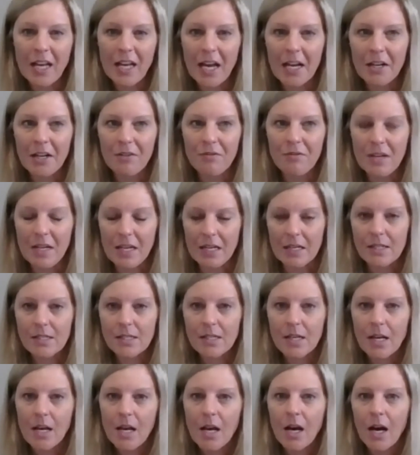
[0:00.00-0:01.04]
kind of neat.
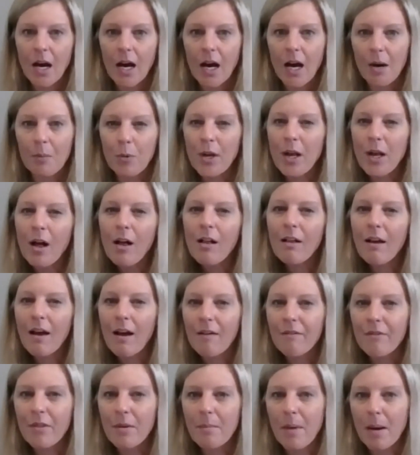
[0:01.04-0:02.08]
We all
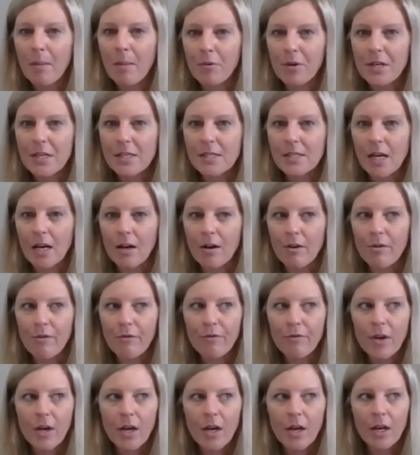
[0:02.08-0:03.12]
have the memories
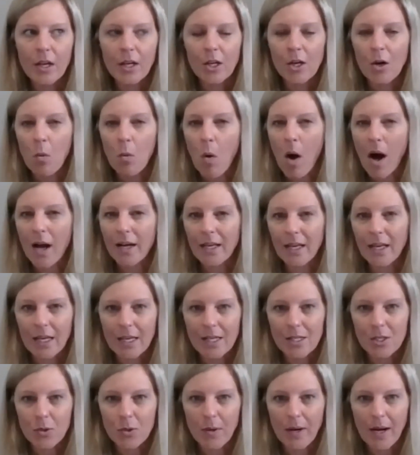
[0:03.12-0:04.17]
of, walking
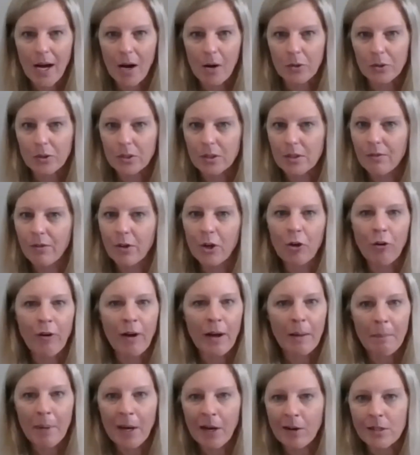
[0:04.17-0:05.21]
into a house, of a
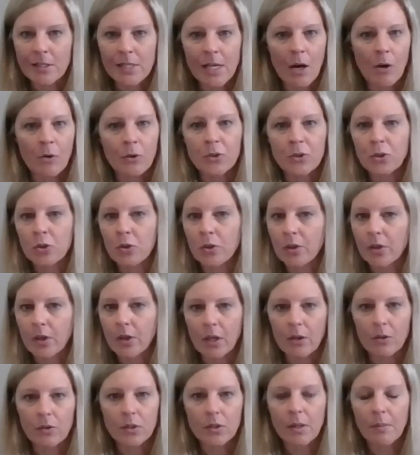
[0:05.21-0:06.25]
grandparent's house, or,
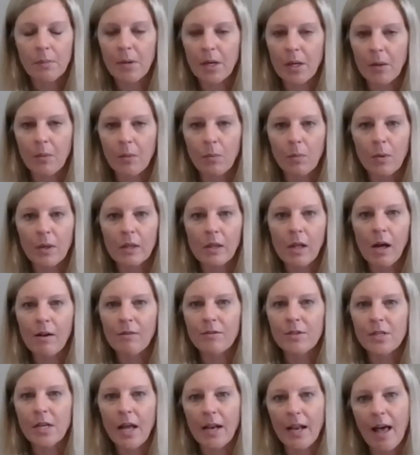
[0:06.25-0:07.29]
somebody we
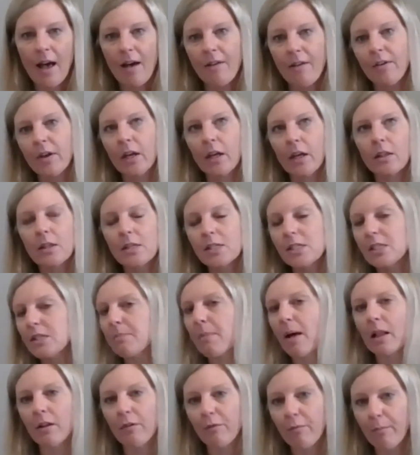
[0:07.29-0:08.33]
loved, and having the
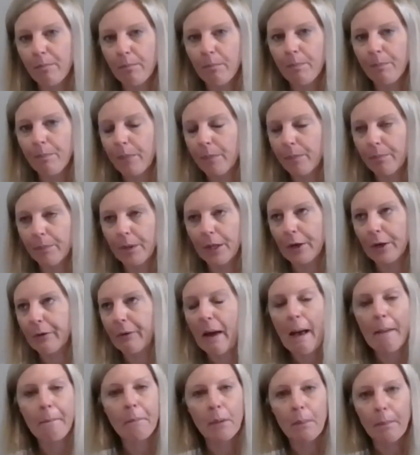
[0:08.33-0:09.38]
smell of,
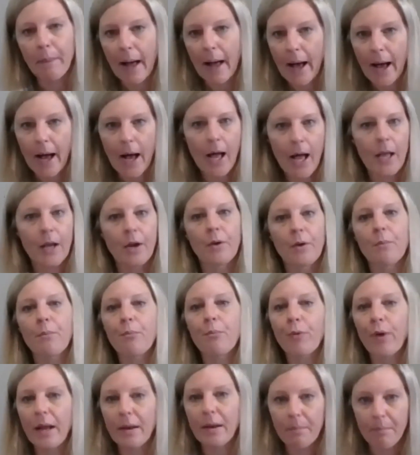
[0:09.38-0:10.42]
apple pie, or
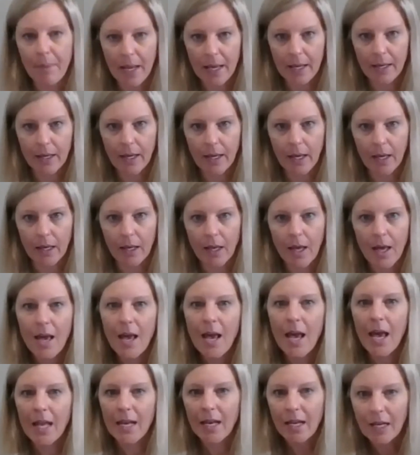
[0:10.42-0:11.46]
bread baking,
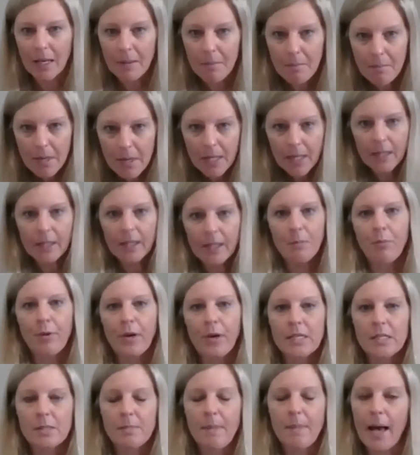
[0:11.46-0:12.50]
and it immediately
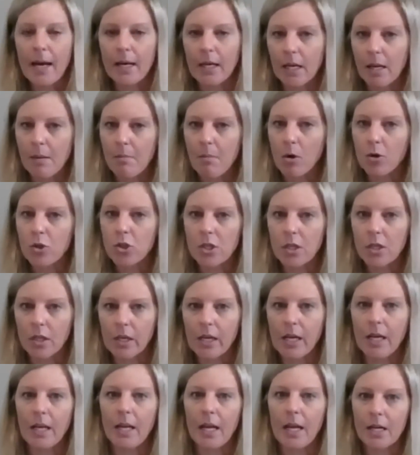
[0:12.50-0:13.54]
brings back an emotional
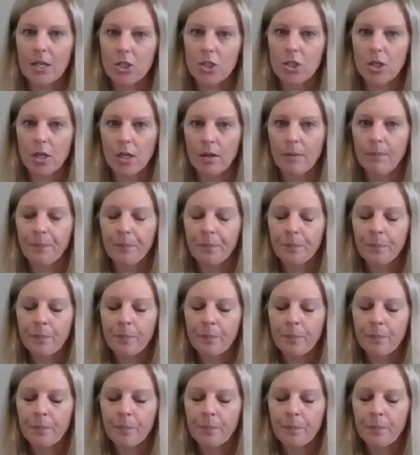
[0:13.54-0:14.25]
connection.